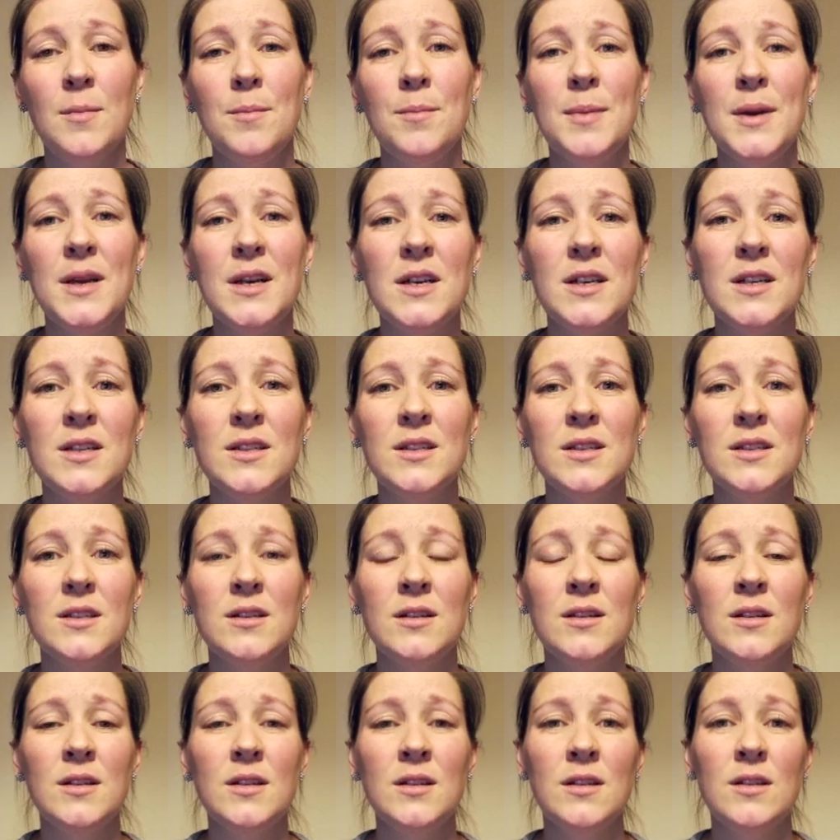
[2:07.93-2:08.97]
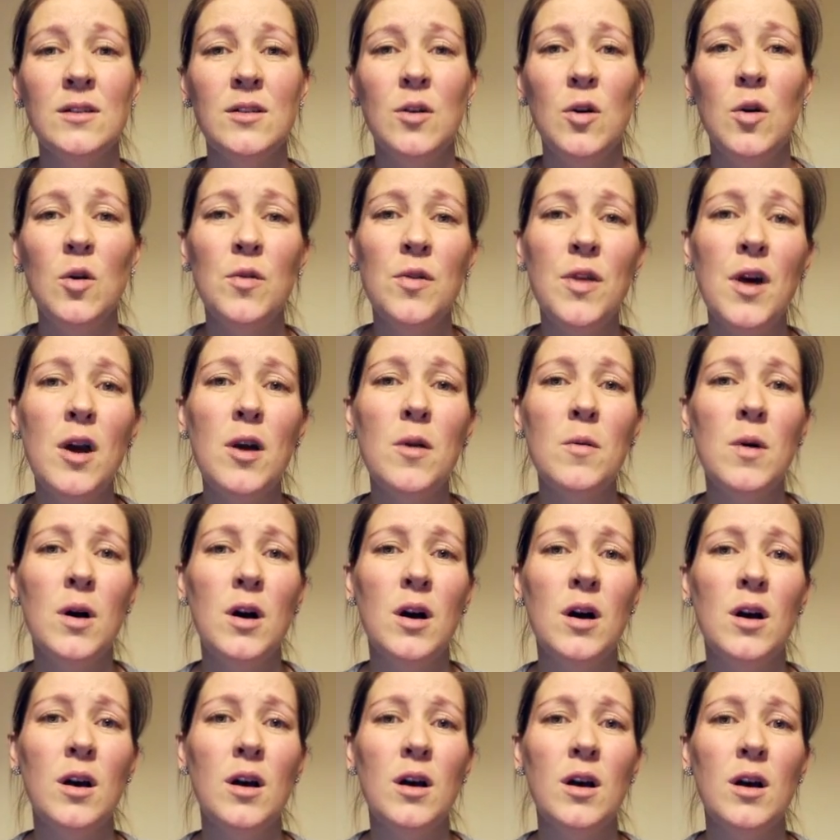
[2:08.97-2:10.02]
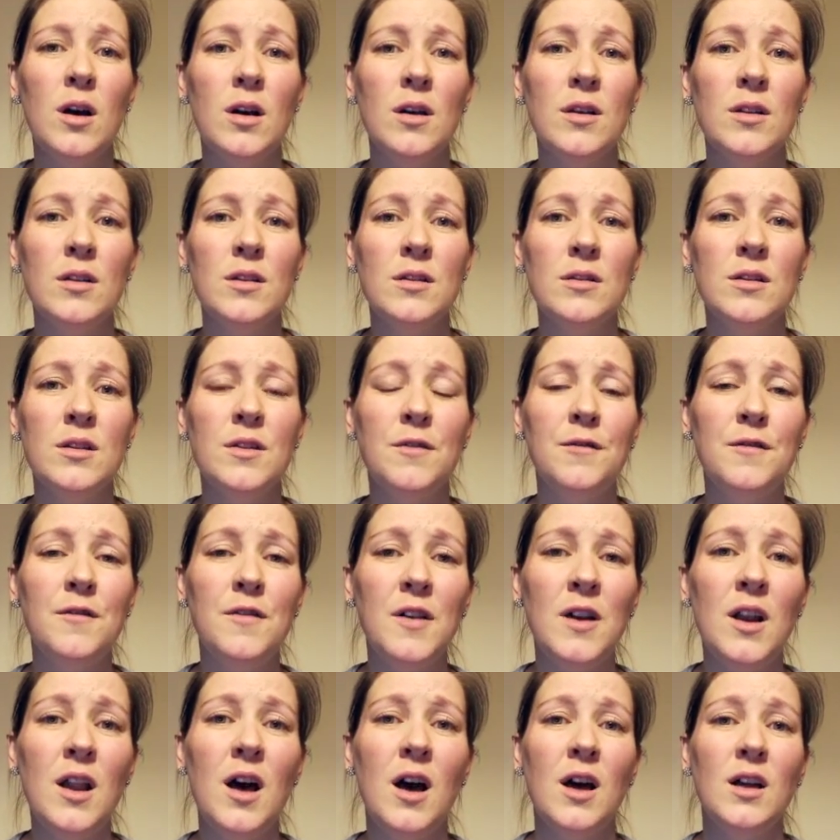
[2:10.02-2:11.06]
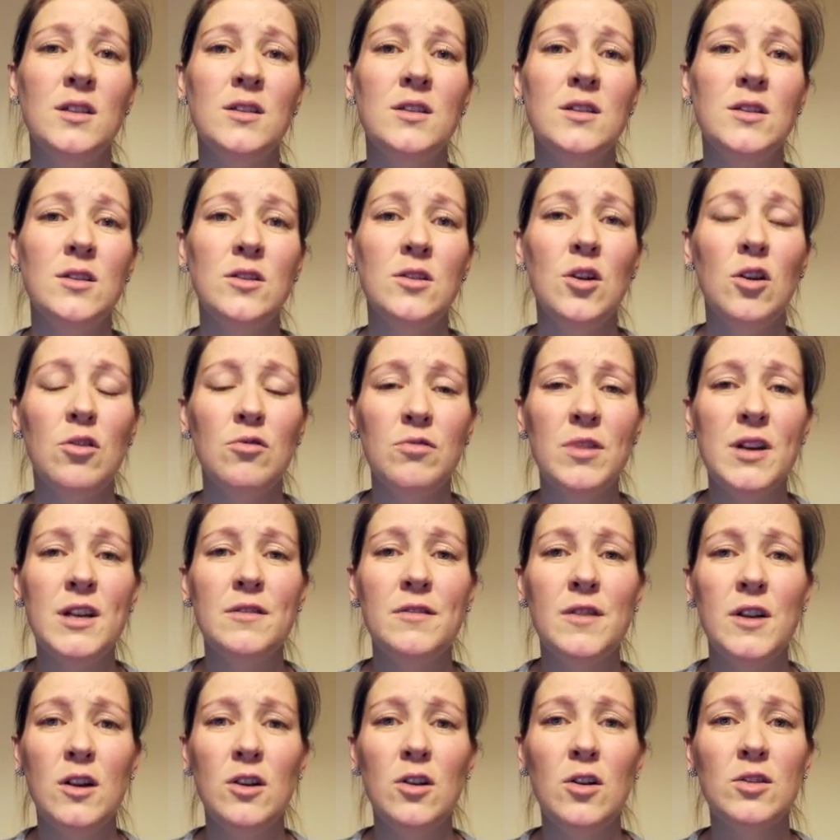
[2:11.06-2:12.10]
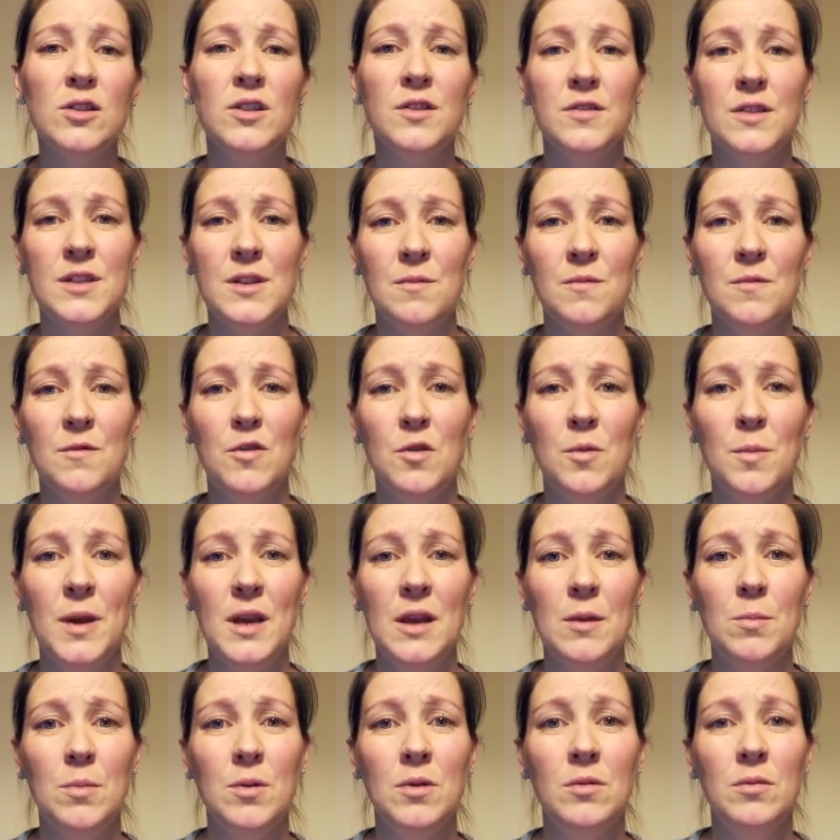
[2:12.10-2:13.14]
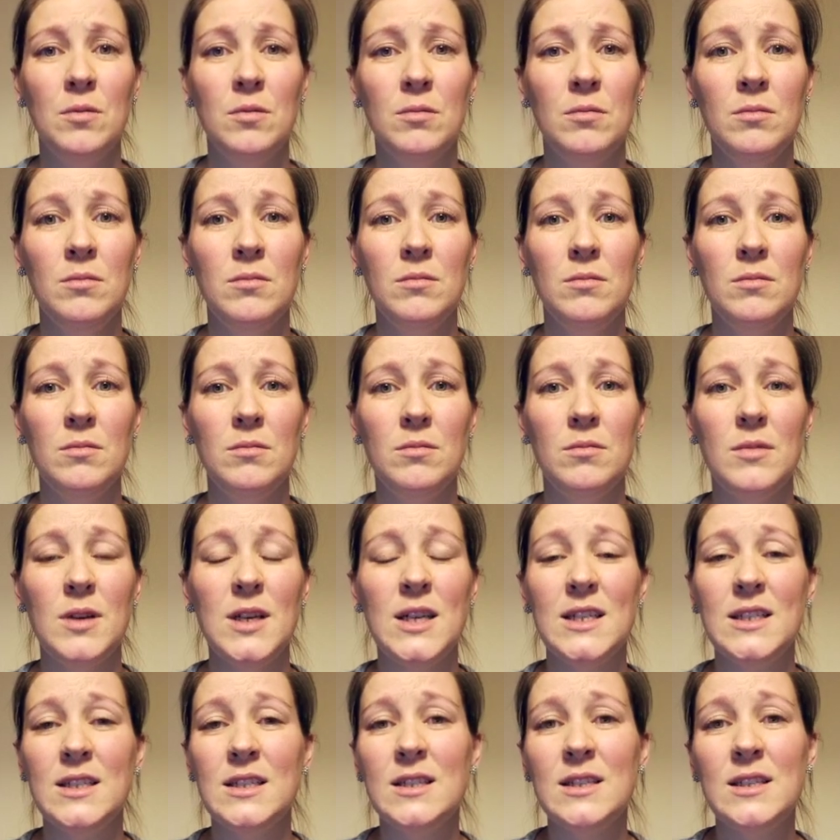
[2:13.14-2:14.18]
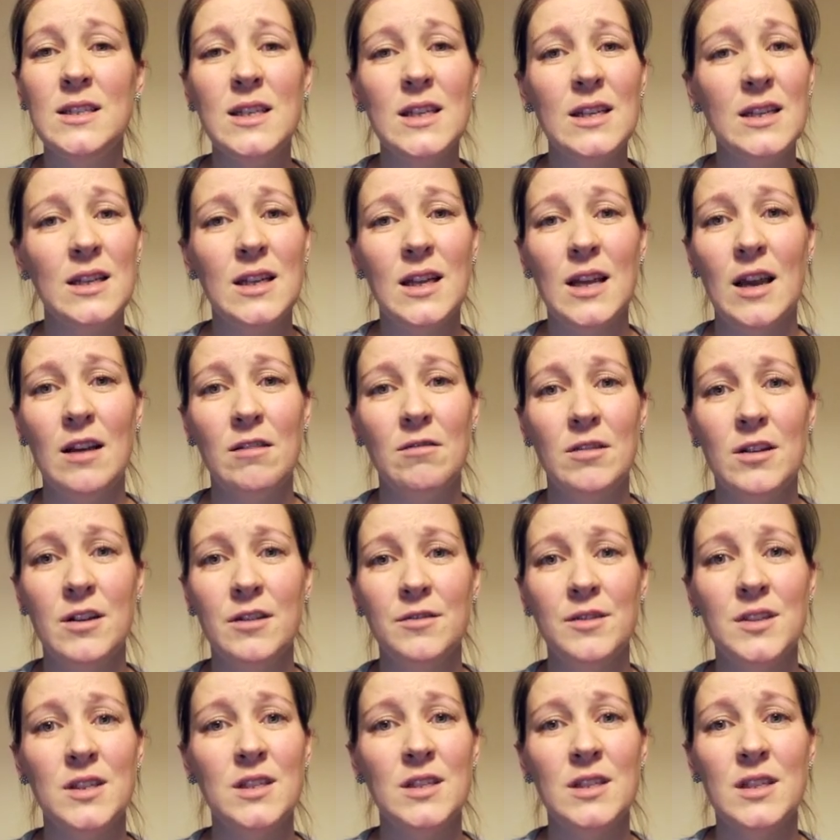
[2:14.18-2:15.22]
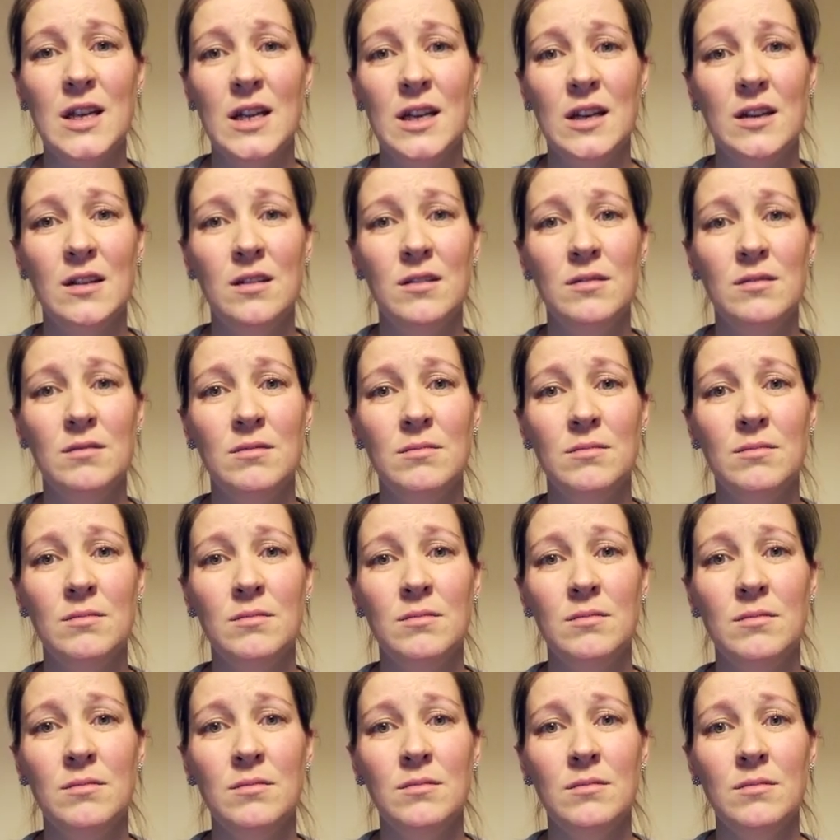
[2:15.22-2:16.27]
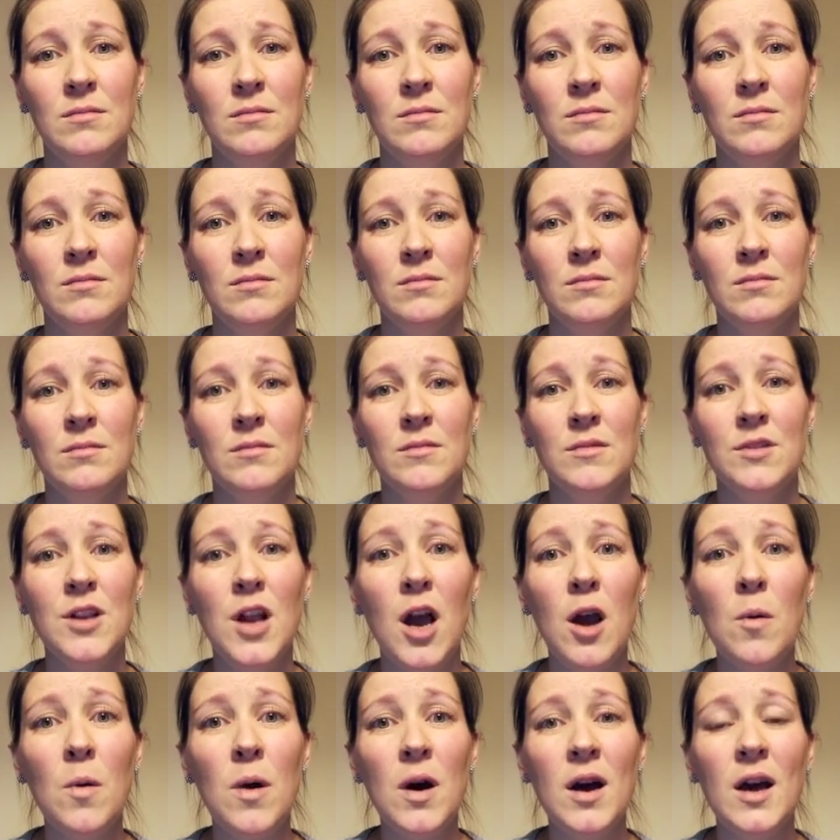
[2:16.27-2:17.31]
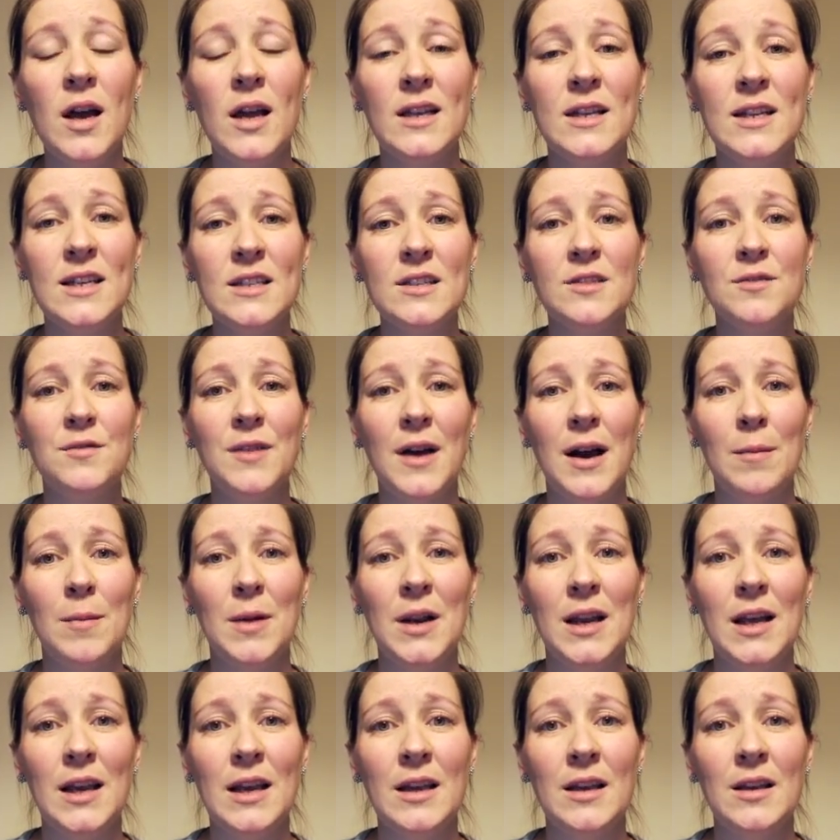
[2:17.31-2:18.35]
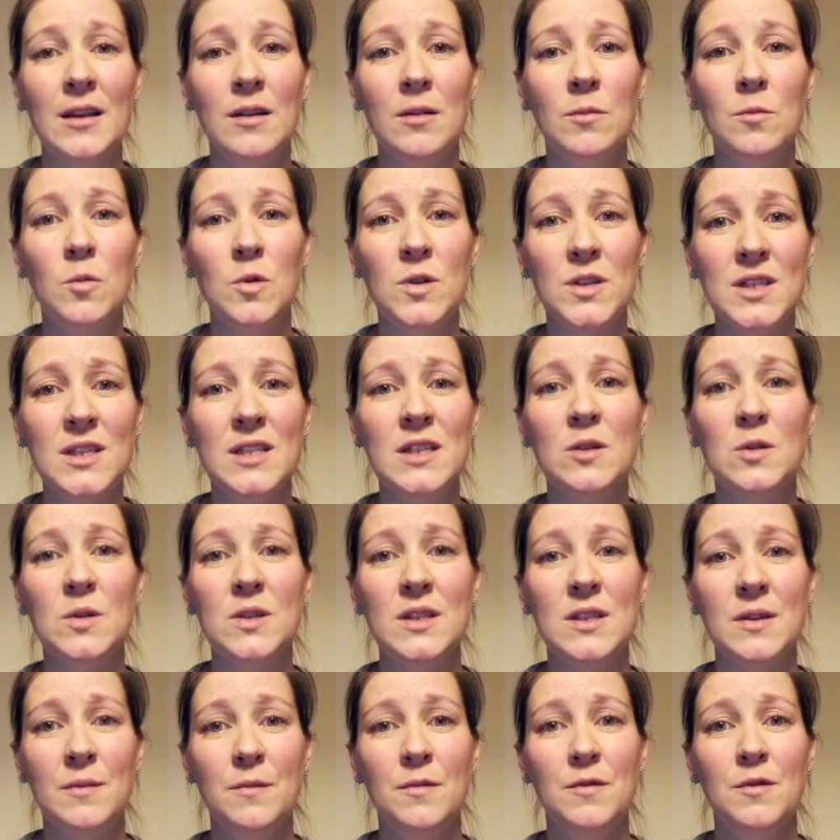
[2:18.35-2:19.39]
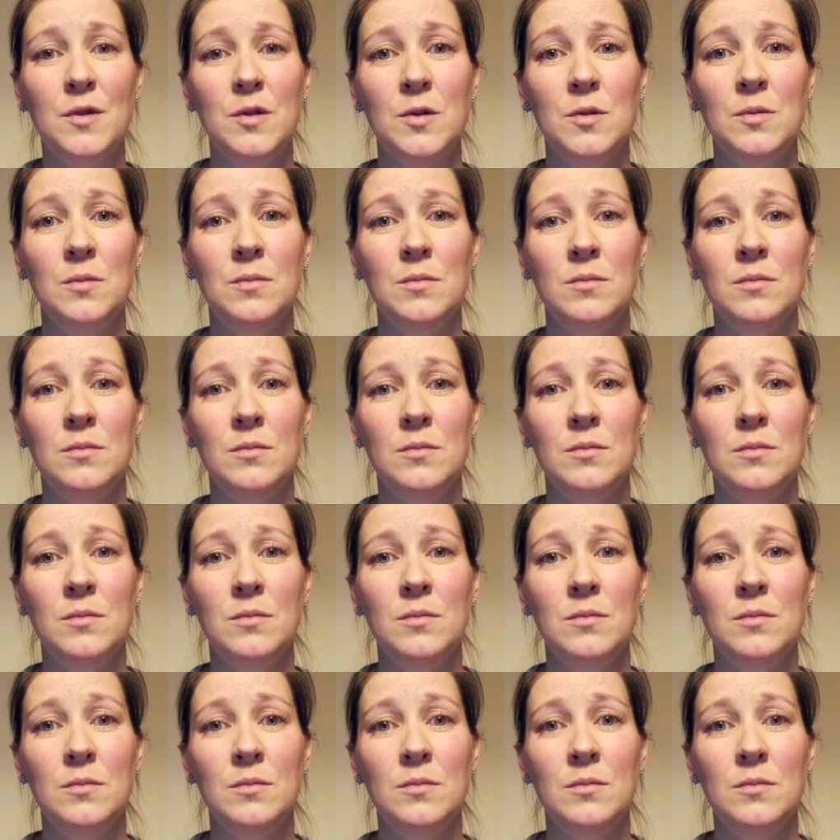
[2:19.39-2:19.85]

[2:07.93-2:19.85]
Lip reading: Because although the flood got rid of a lot of sinful people, it didn't get rid of sin. Noah and his family were still sinful.